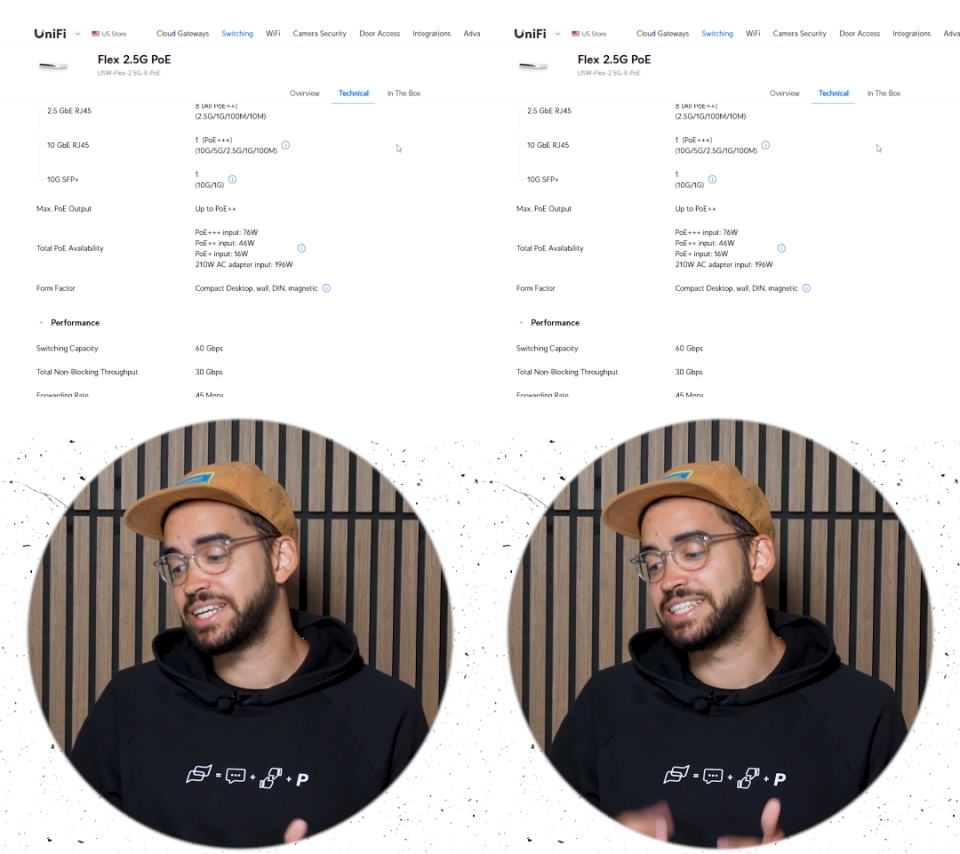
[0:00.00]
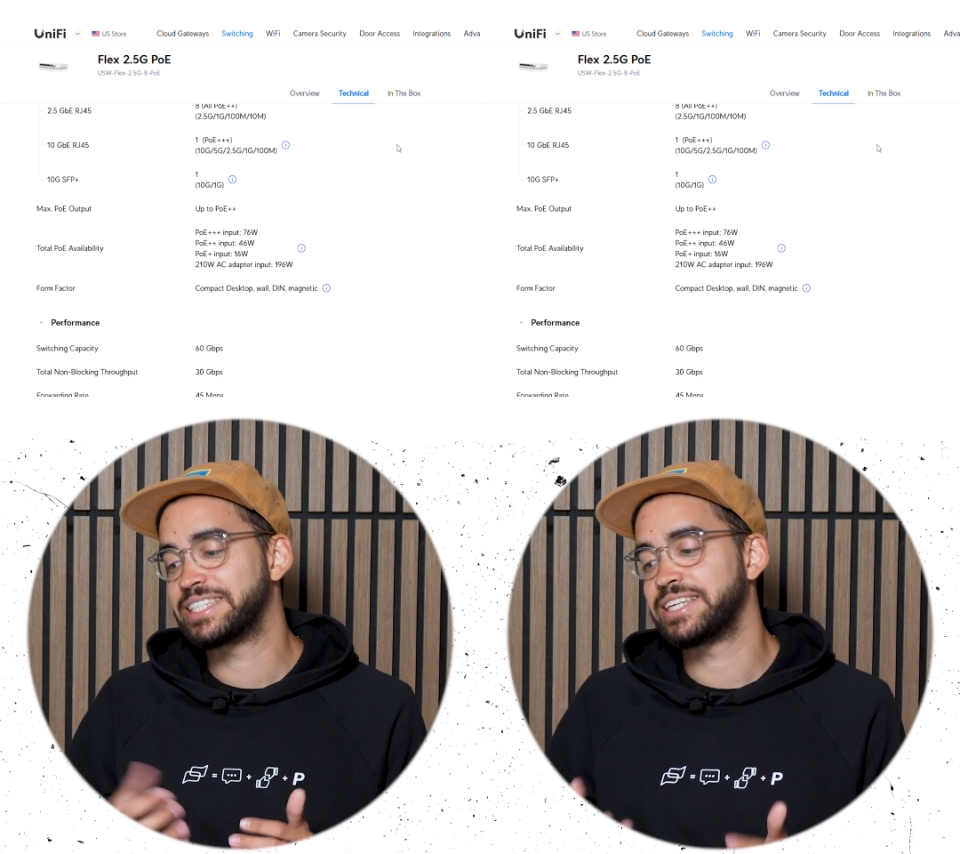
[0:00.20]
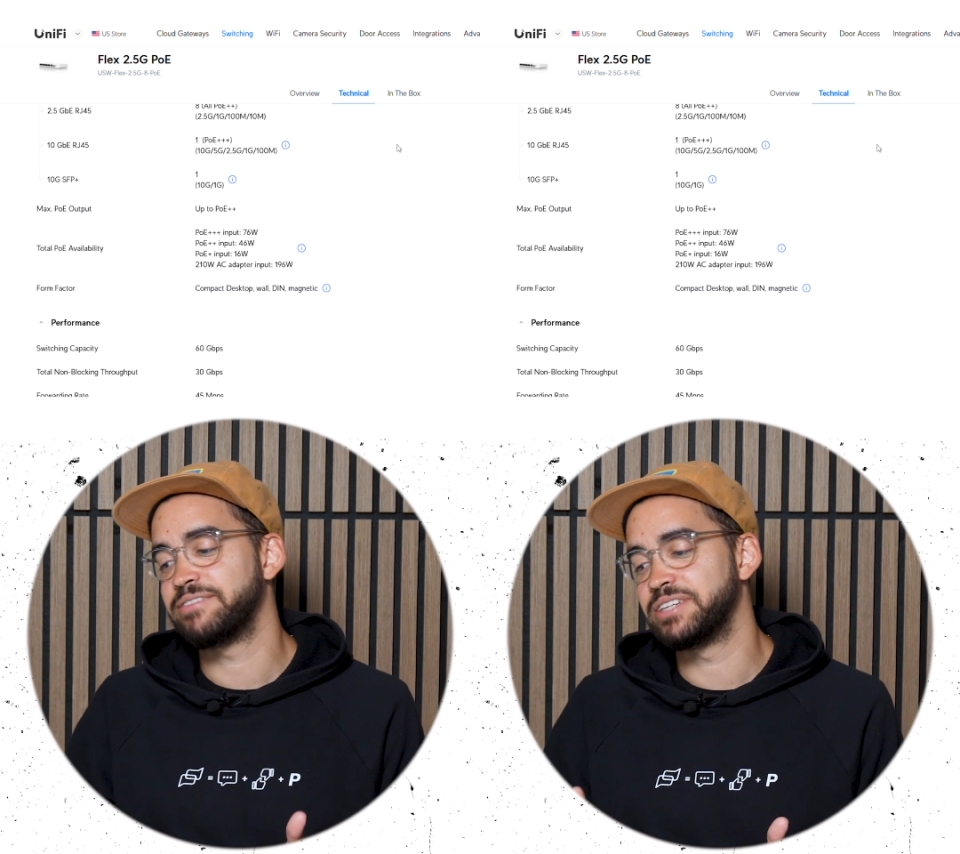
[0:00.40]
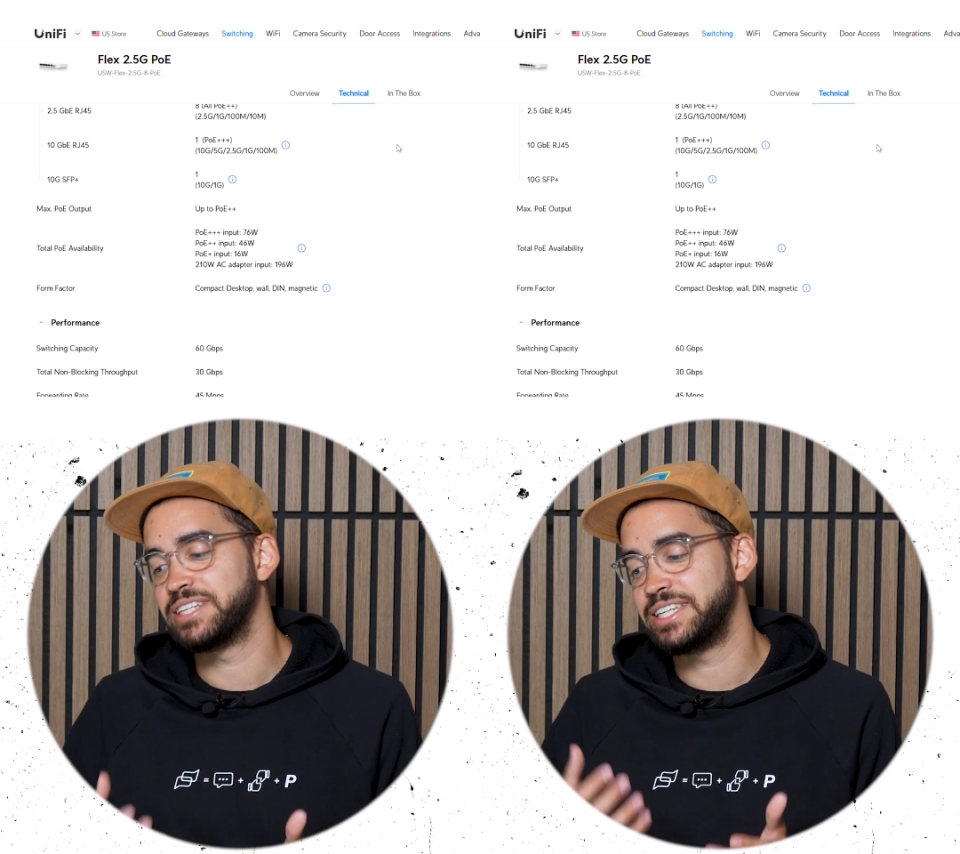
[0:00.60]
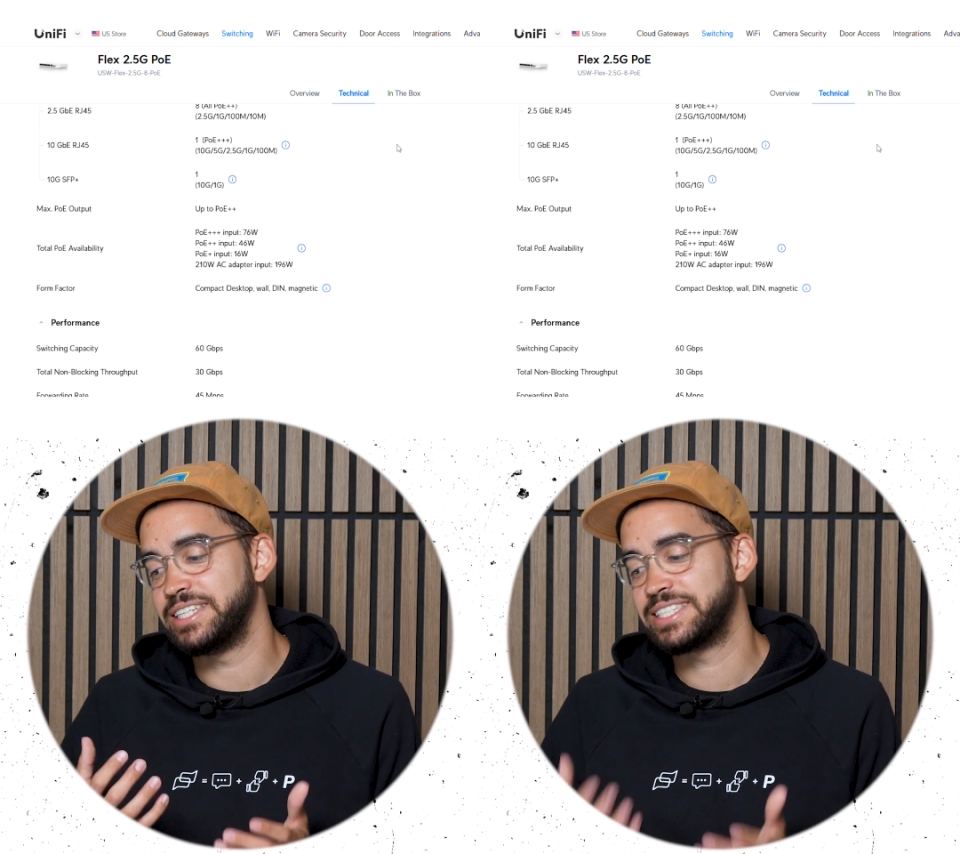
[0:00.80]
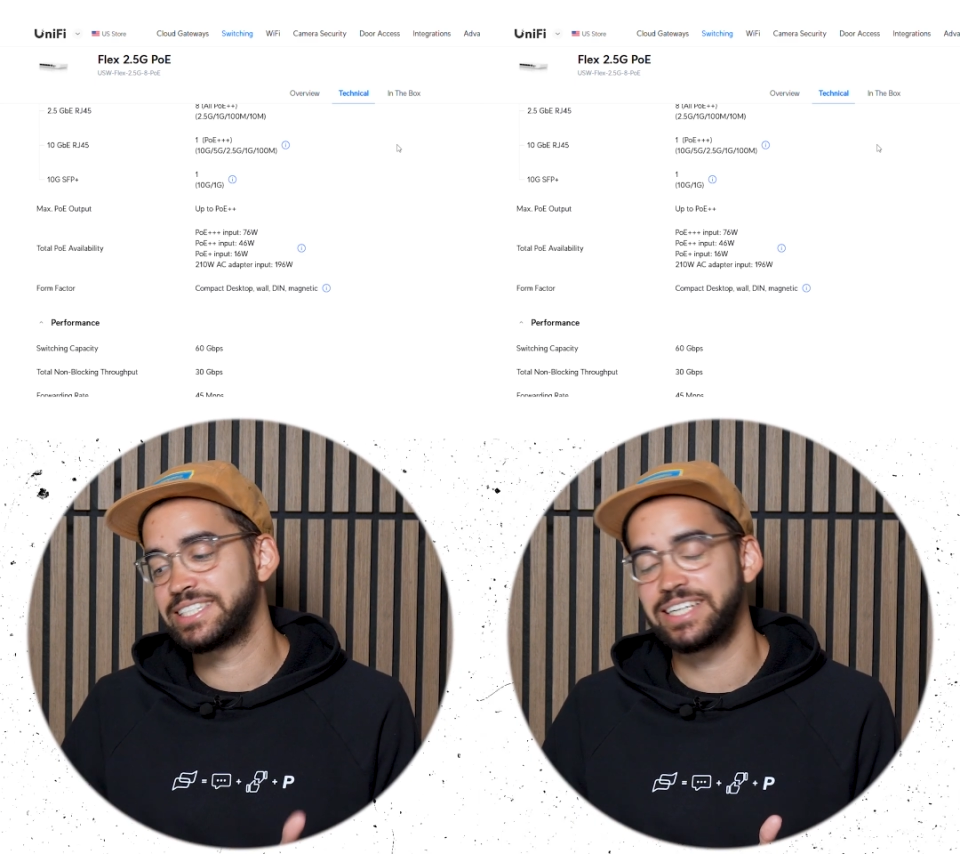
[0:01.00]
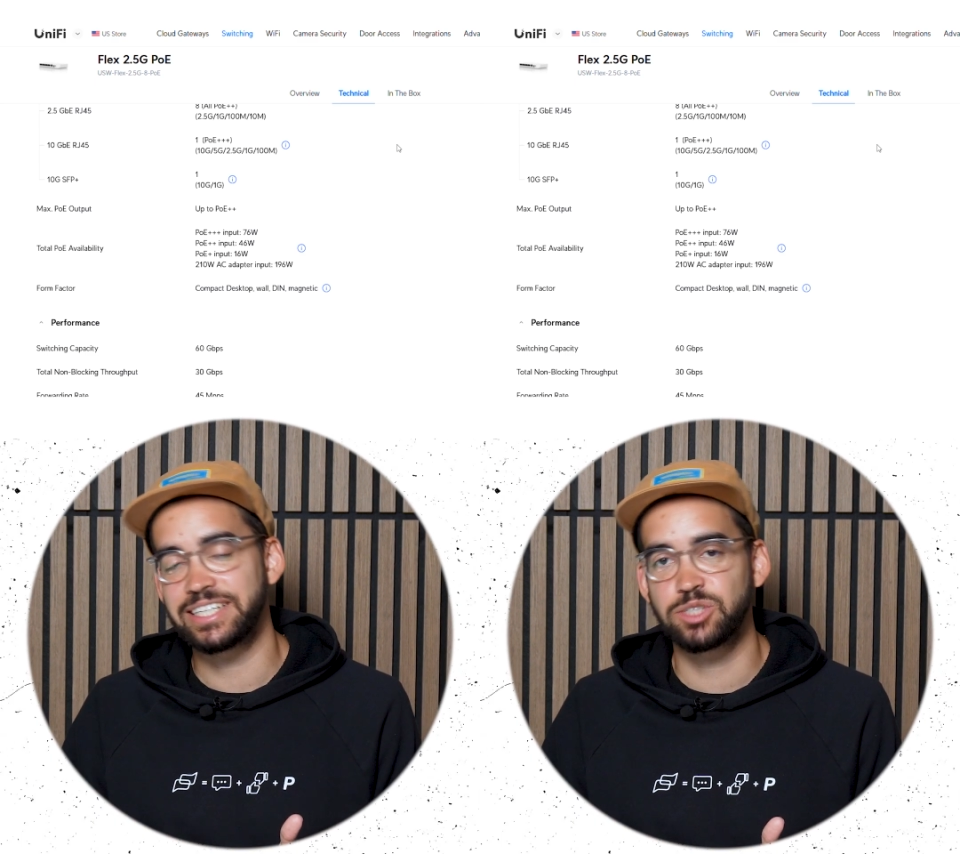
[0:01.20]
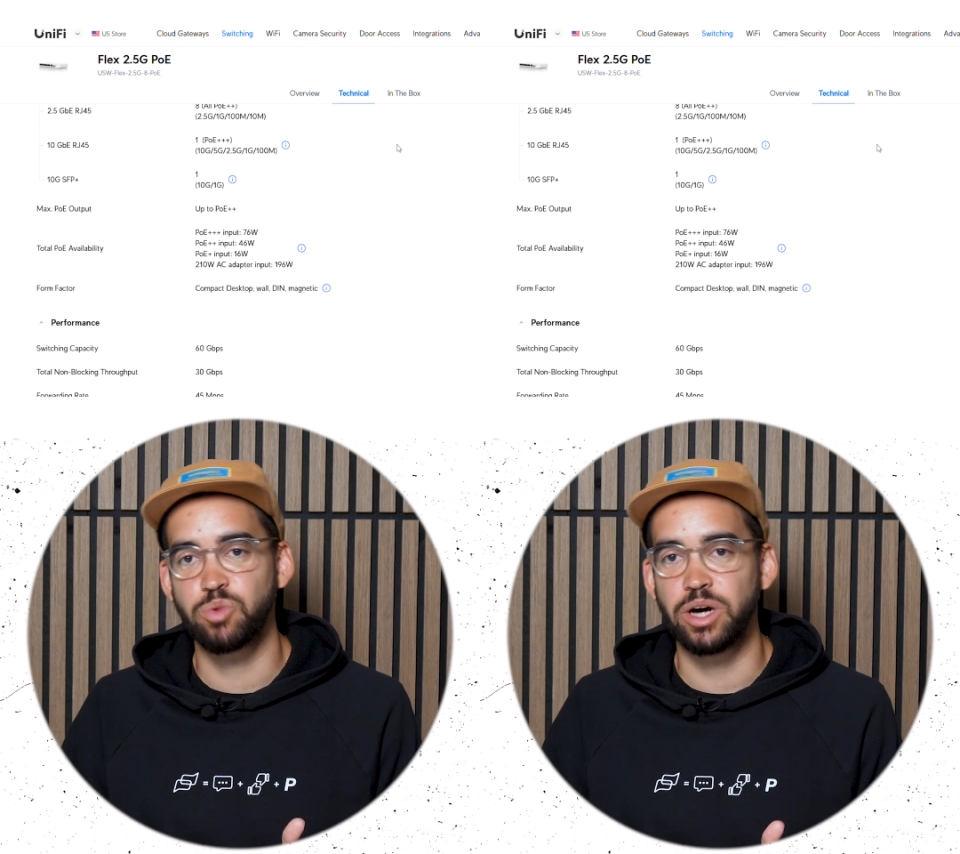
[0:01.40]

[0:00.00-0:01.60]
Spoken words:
is 76